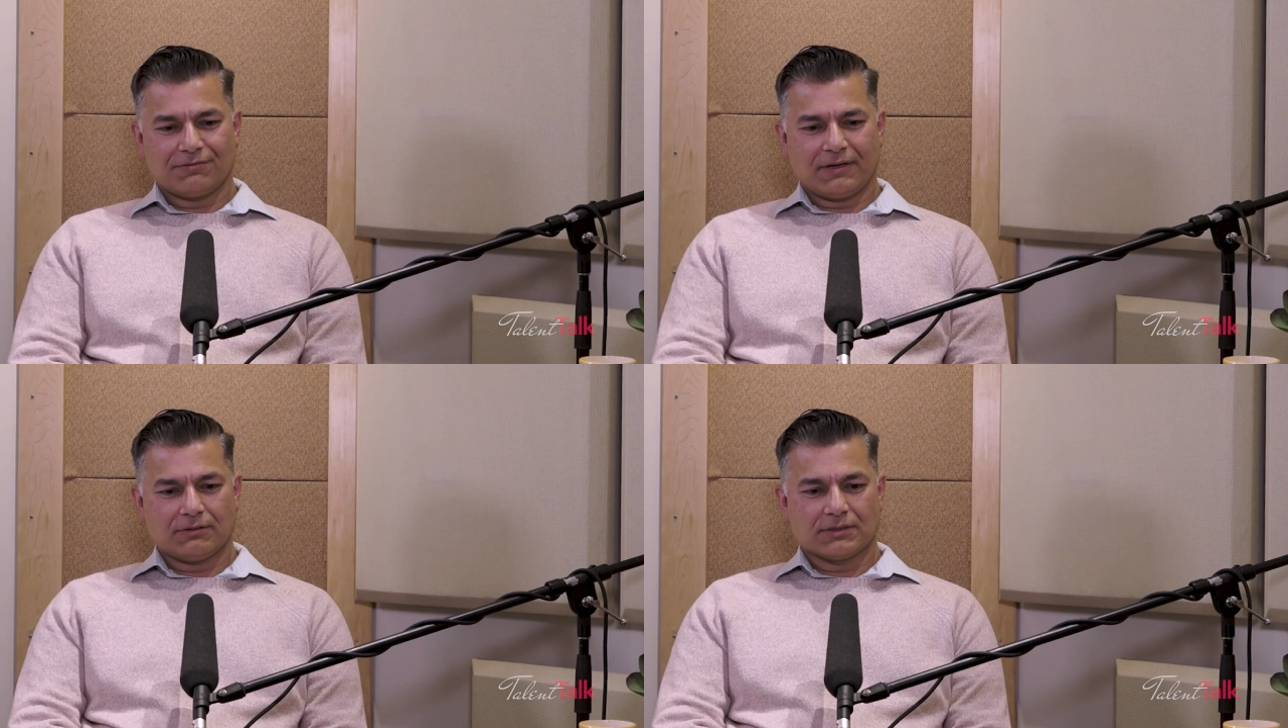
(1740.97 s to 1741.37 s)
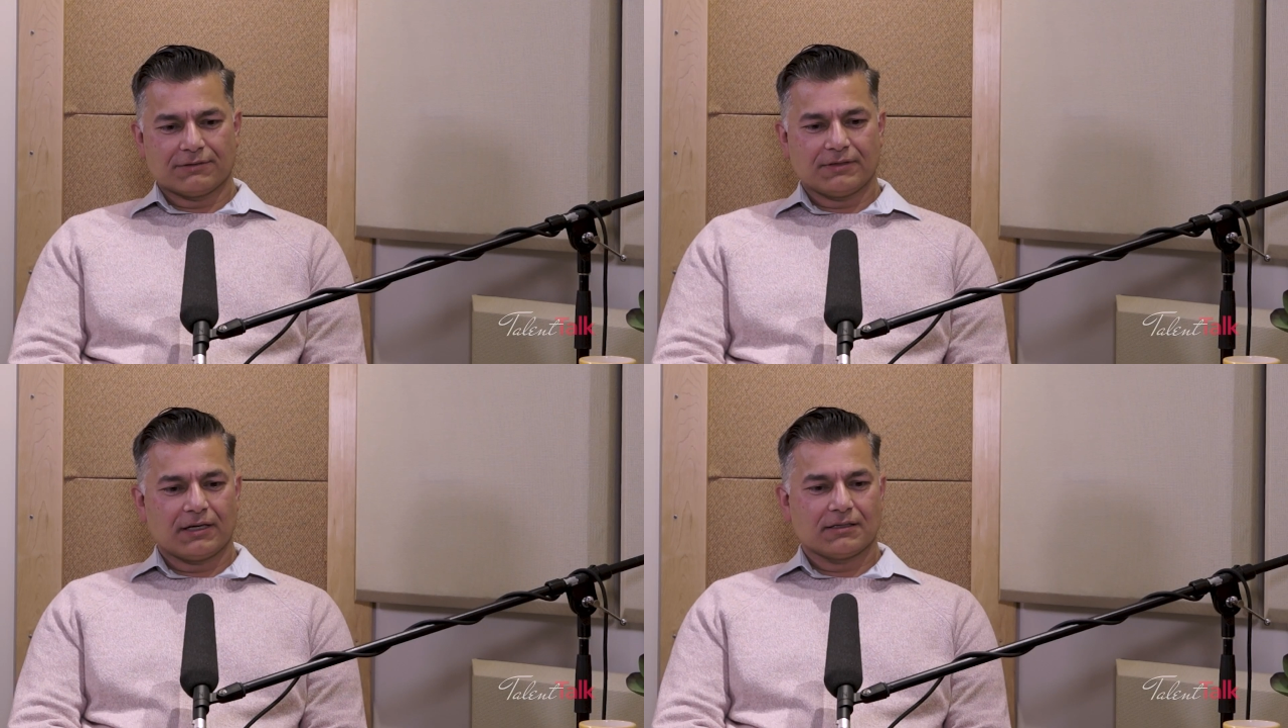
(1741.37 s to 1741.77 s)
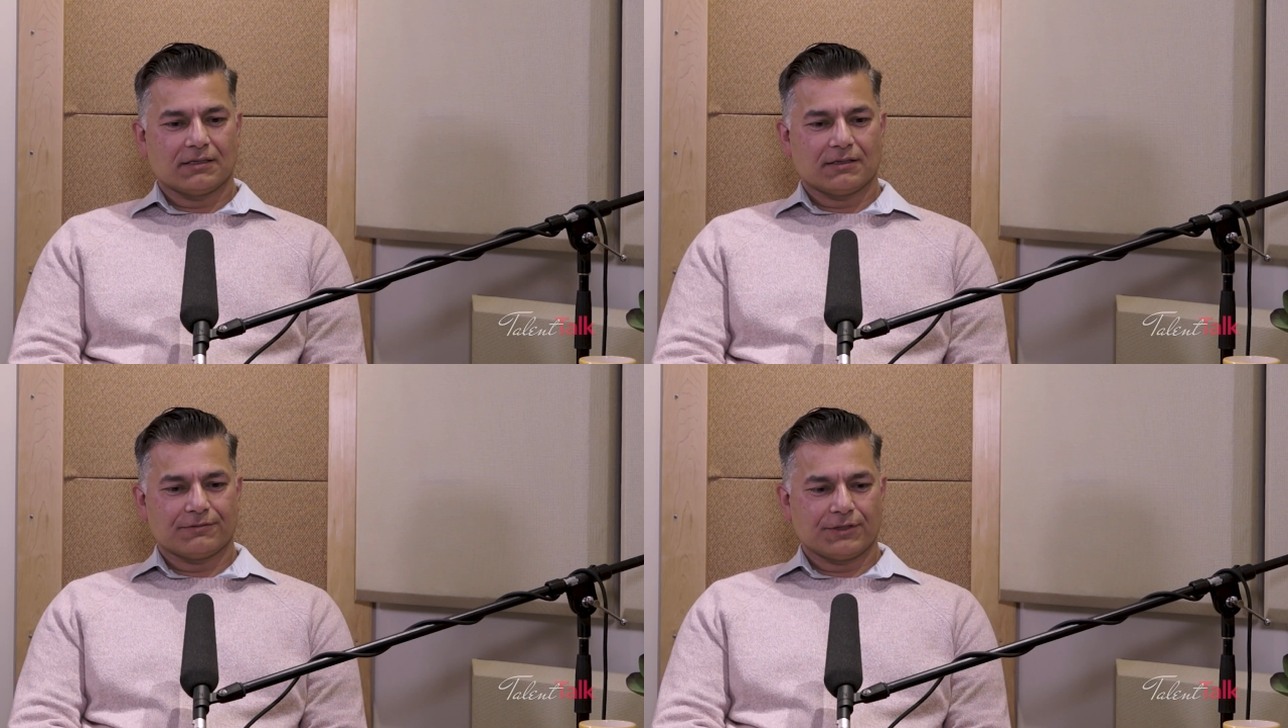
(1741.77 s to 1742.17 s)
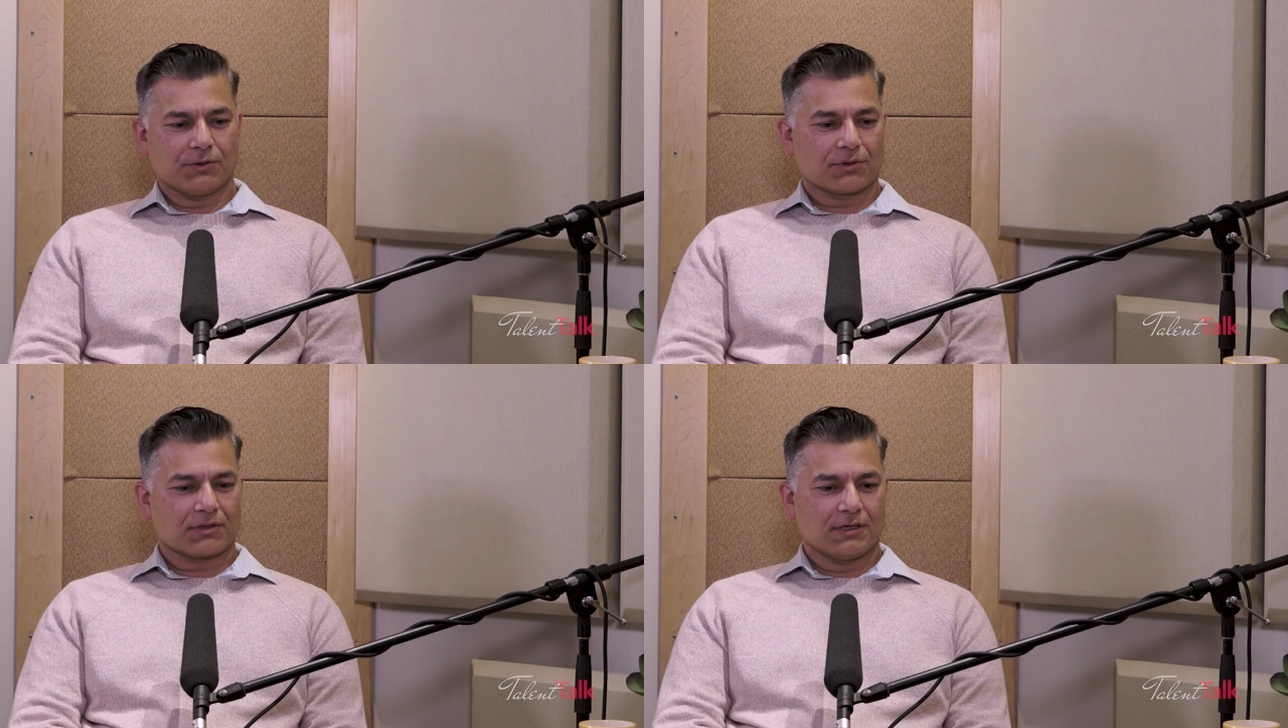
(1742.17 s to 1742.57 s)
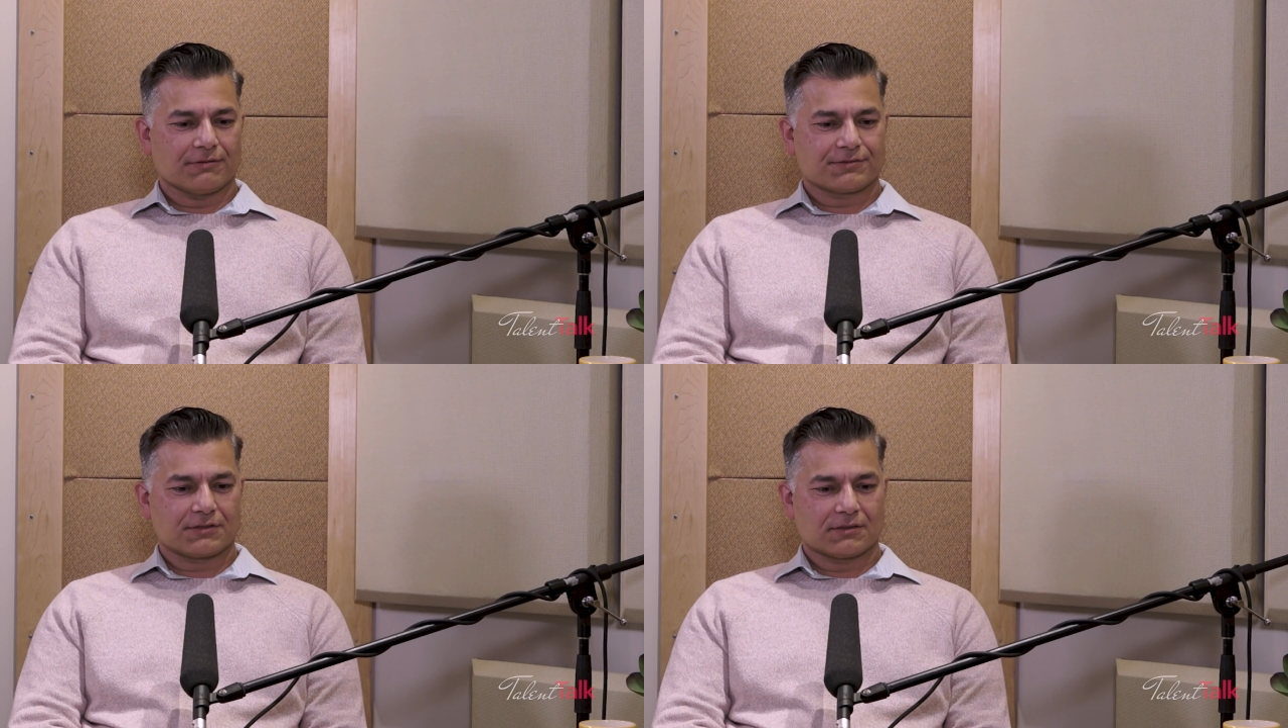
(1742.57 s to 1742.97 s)
fountain, if not of youth, of
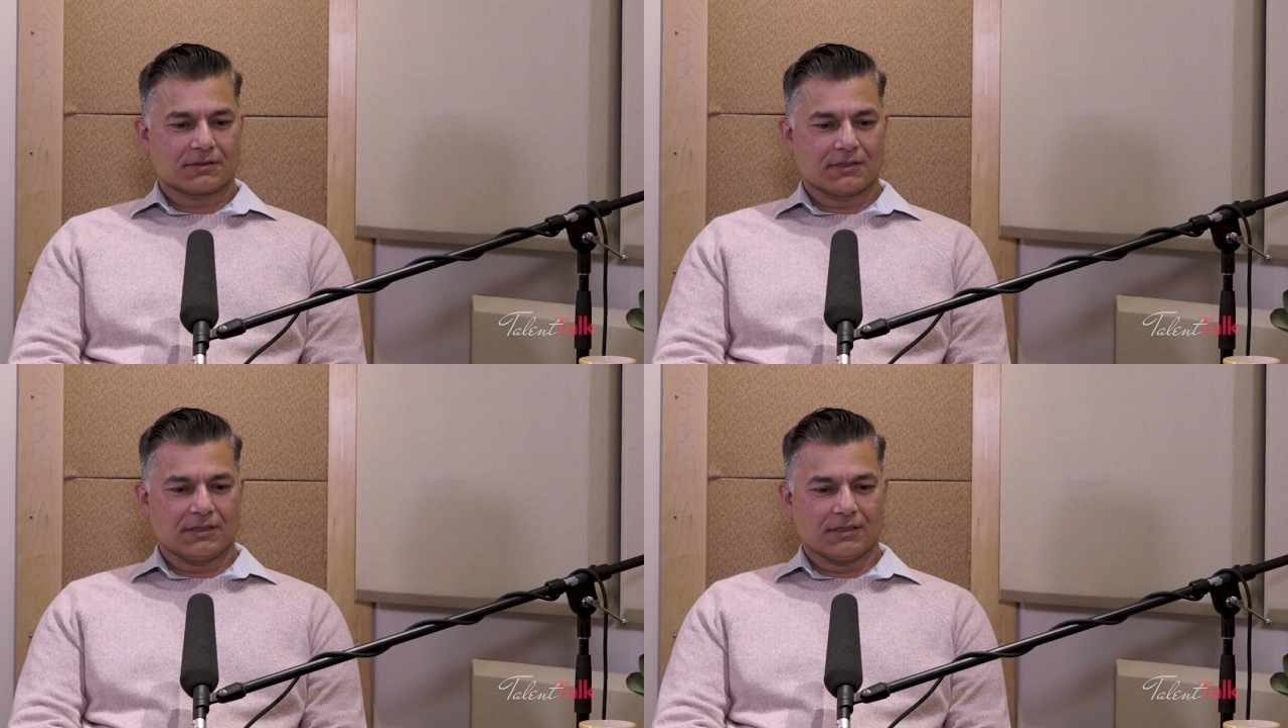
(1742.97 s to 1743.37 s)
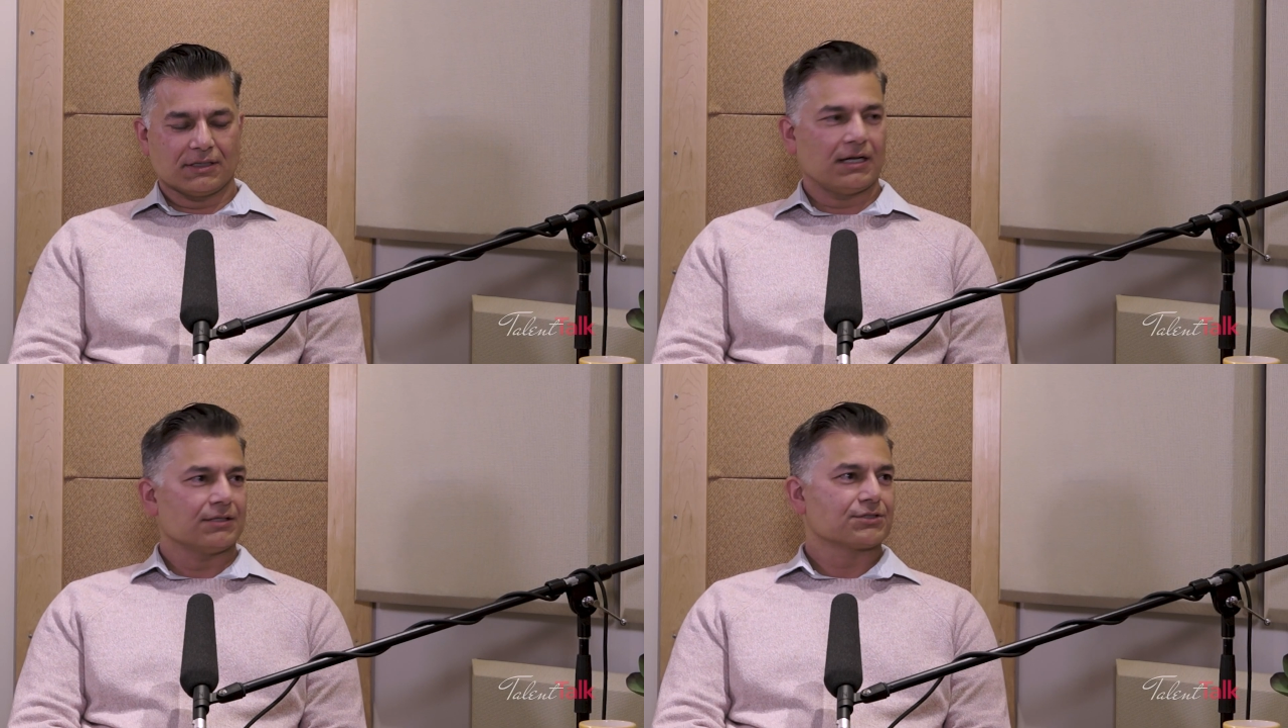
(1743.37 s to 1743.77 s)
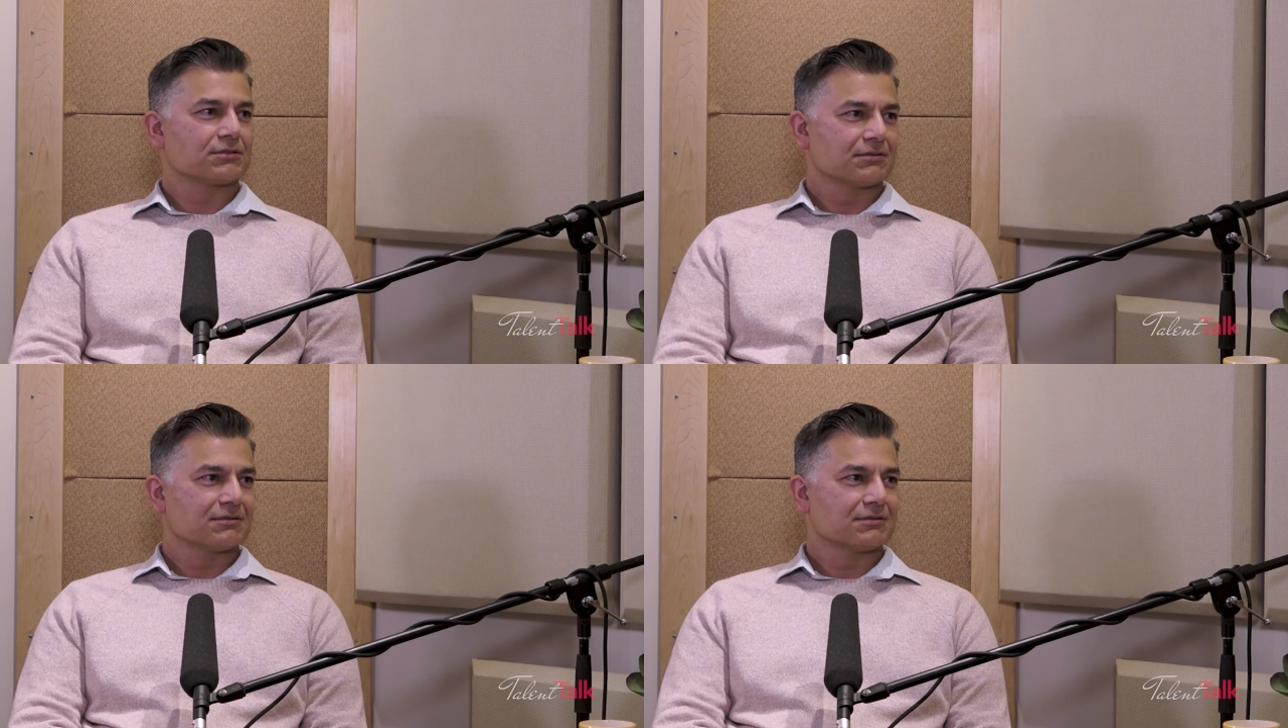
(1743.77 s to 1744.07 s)
certain knowledge.